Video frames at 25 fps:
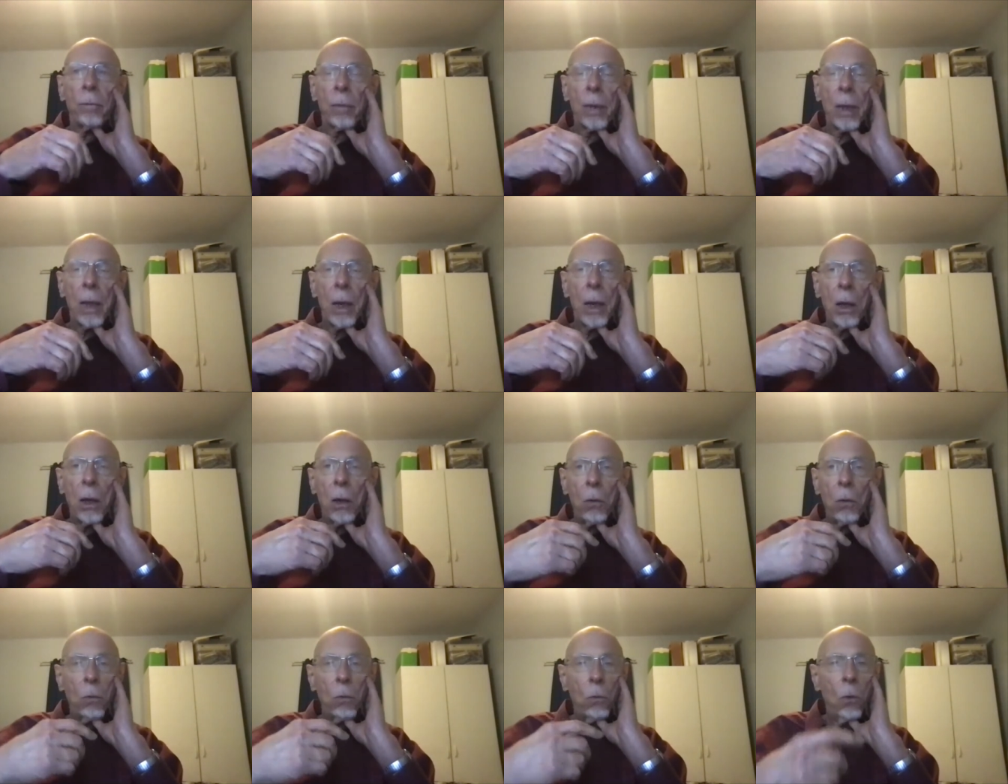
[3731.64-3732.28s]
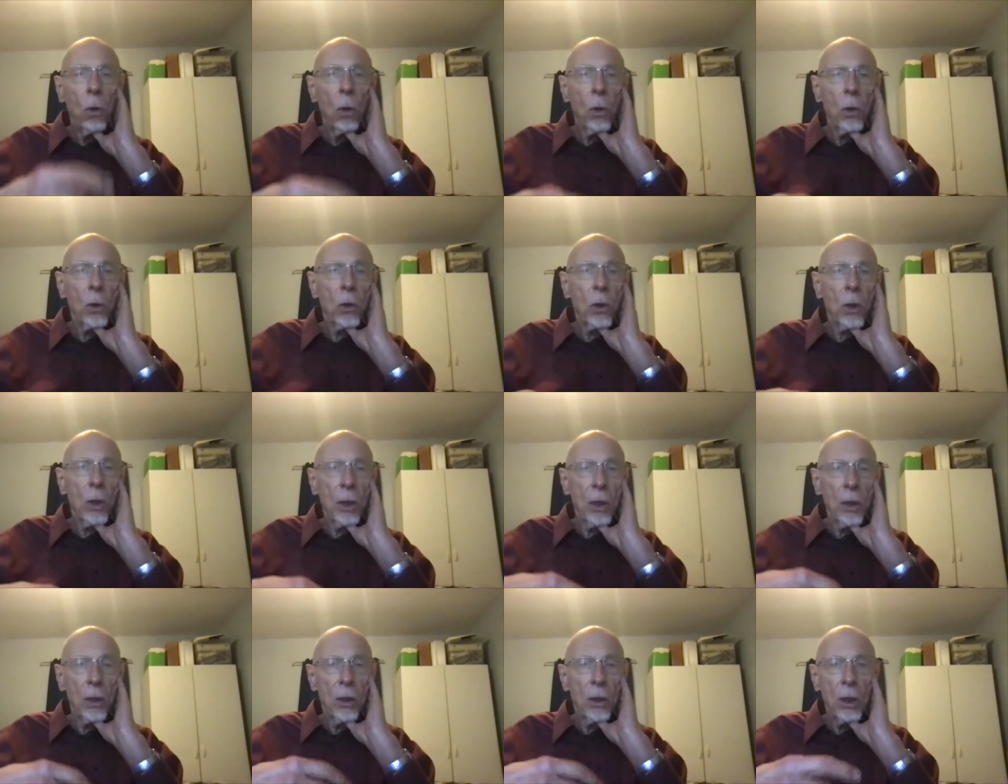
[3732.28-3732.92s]
worked
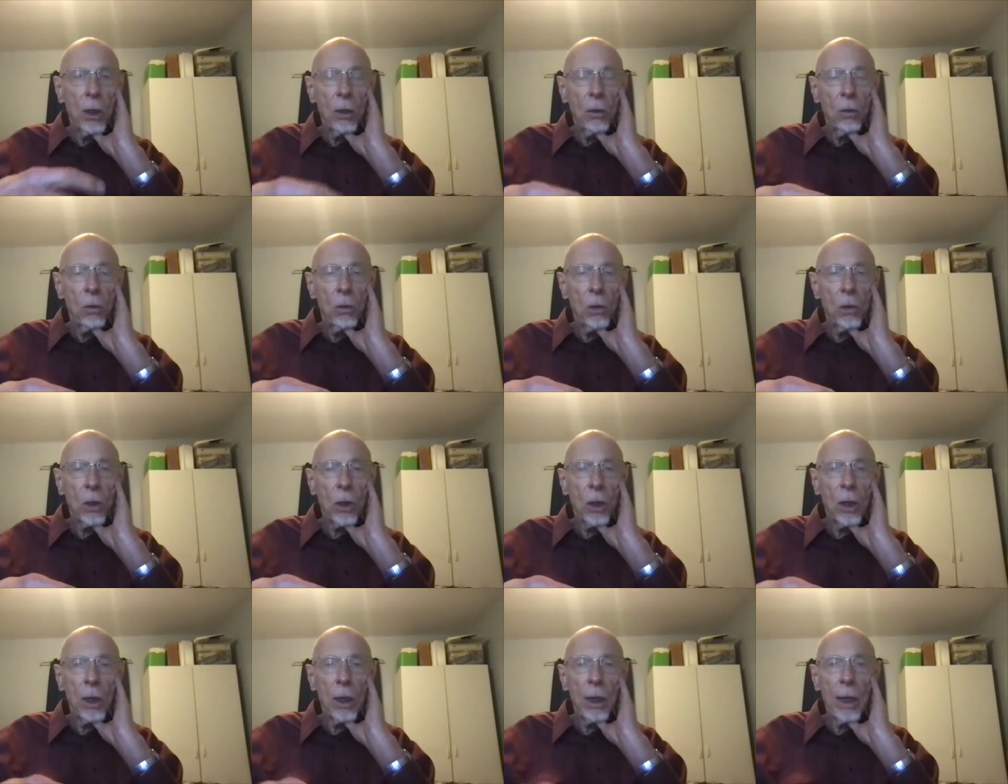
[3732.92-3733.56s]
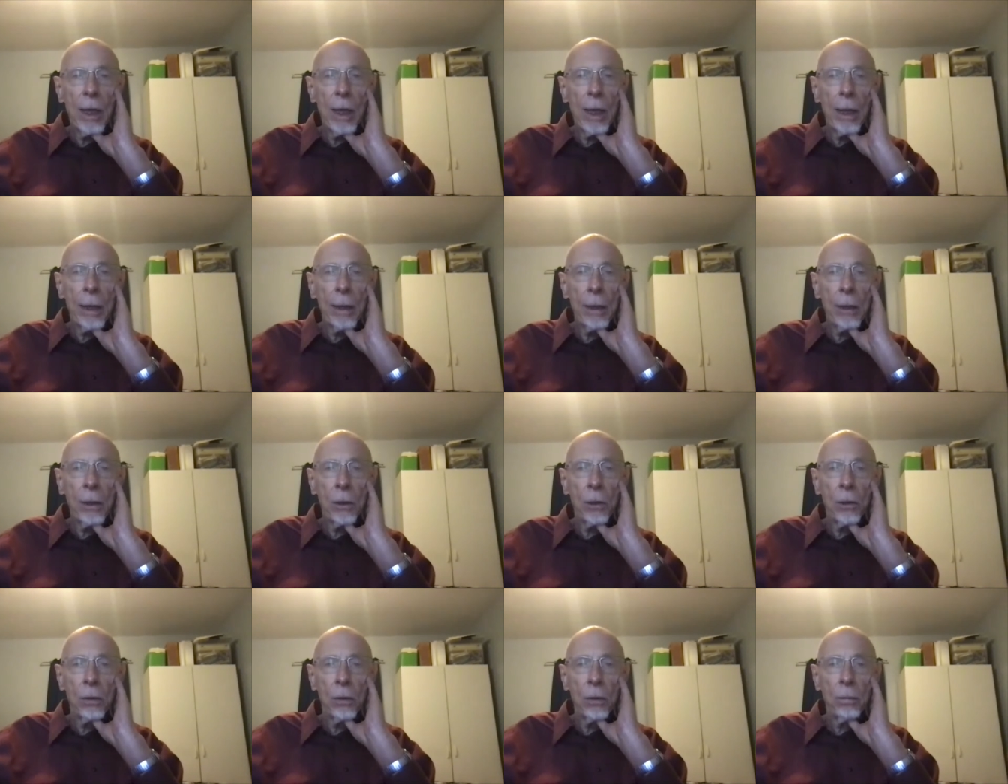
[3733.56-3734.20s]
continuously at
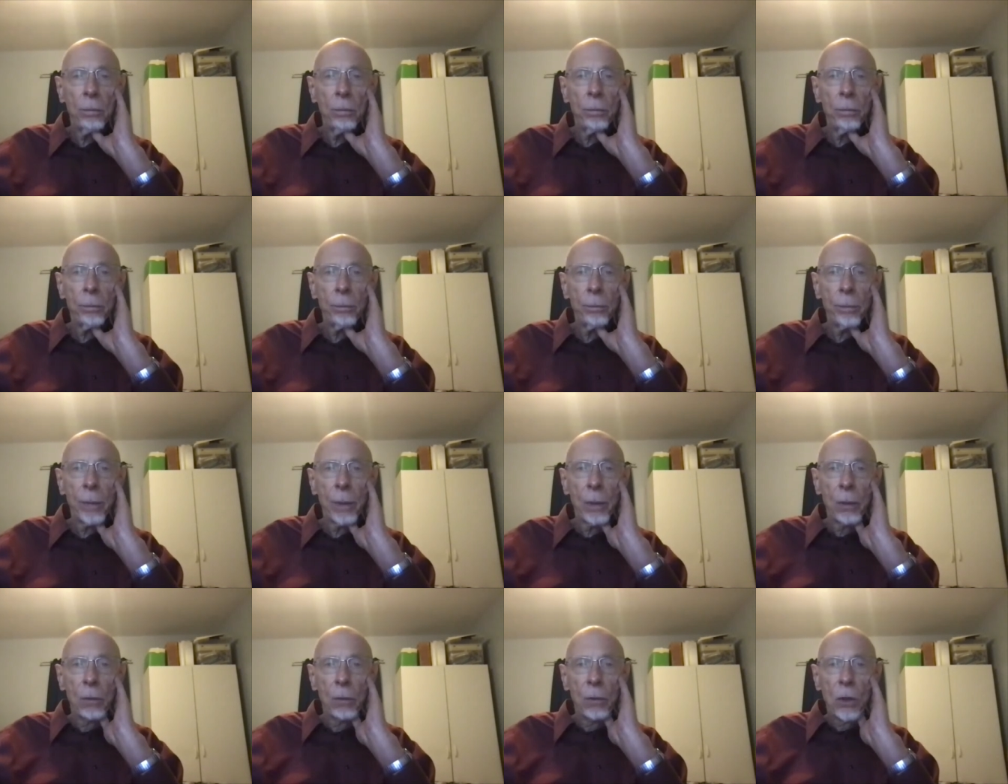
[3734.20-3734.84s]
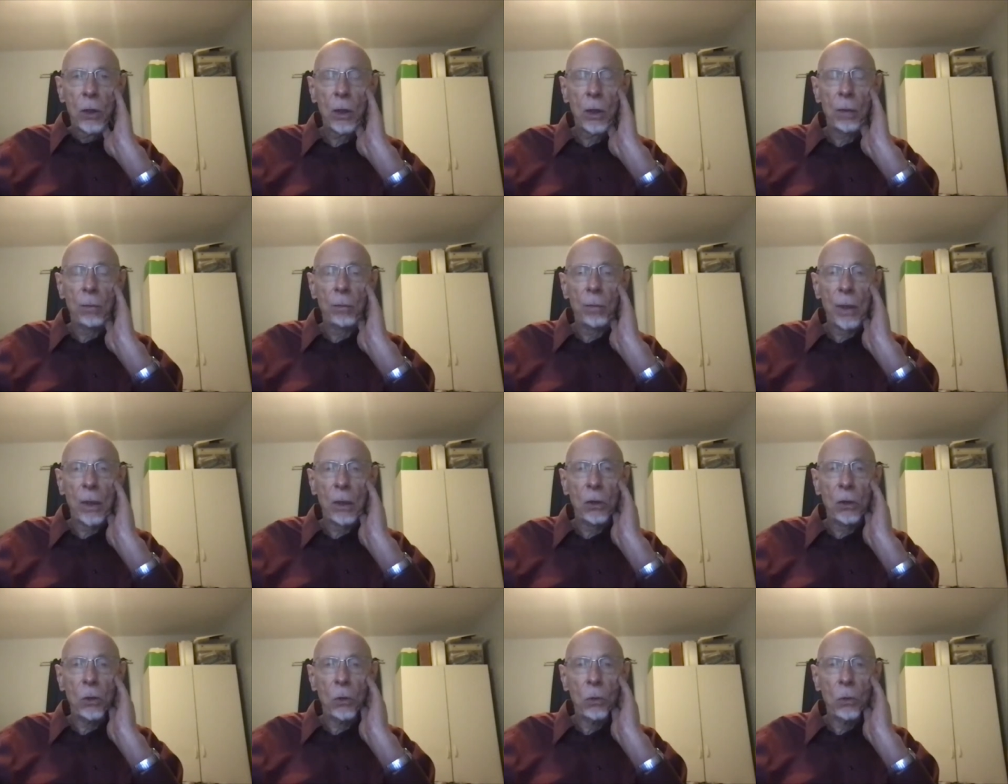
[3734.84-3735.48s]
it, it was
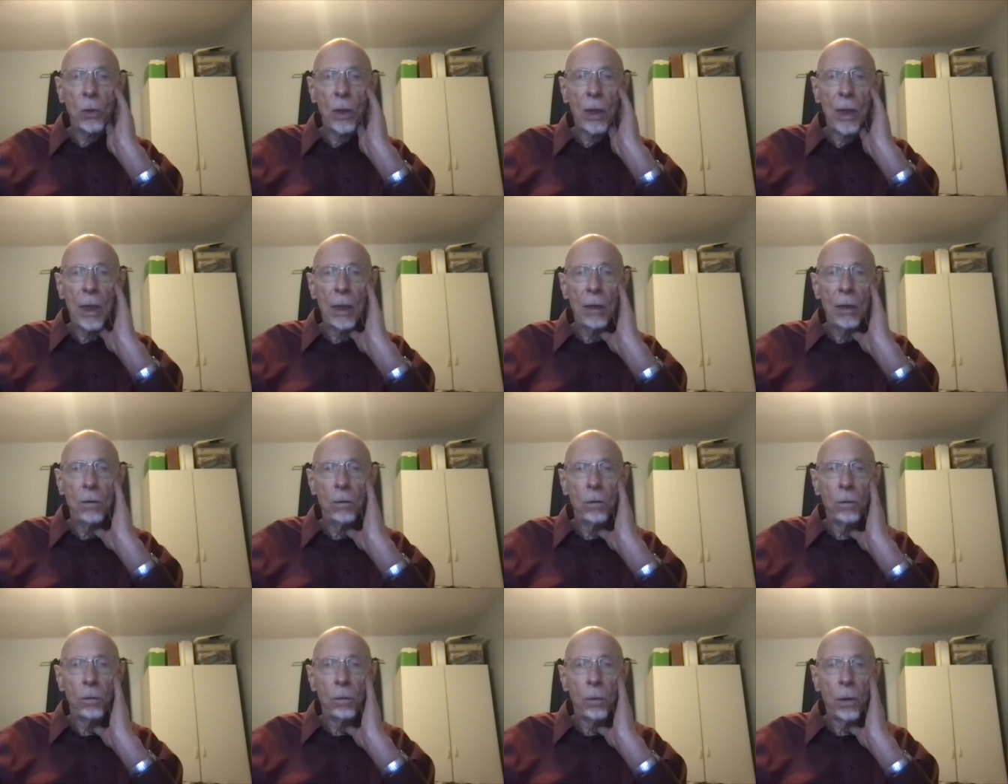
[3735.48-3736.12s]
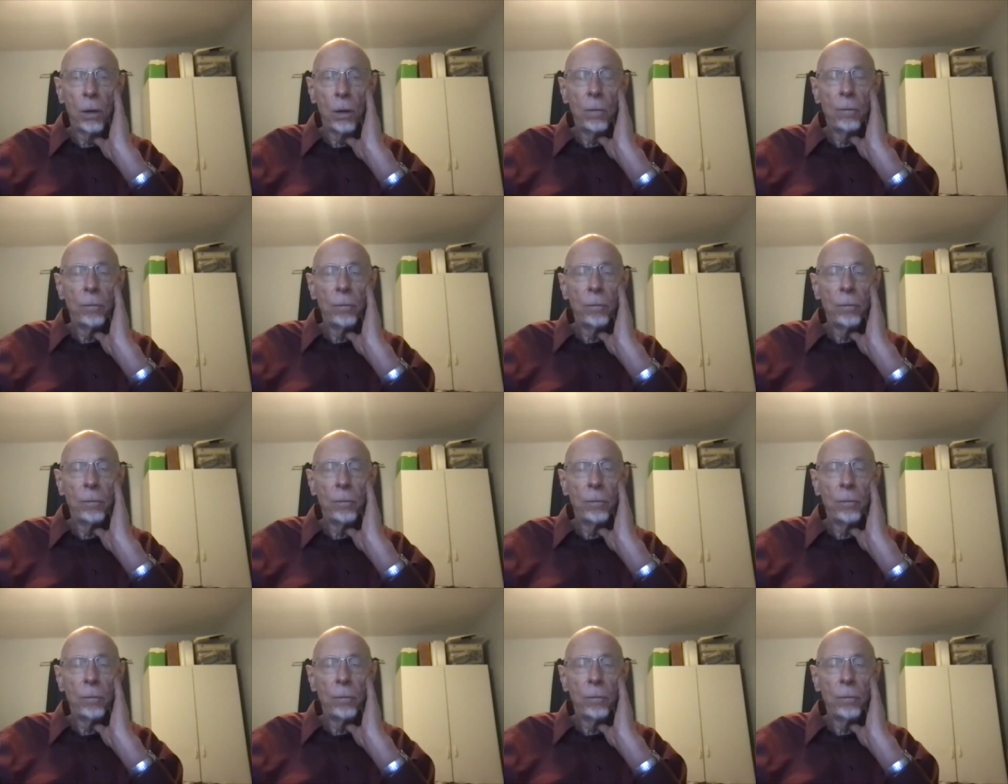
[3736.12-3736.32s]
something to give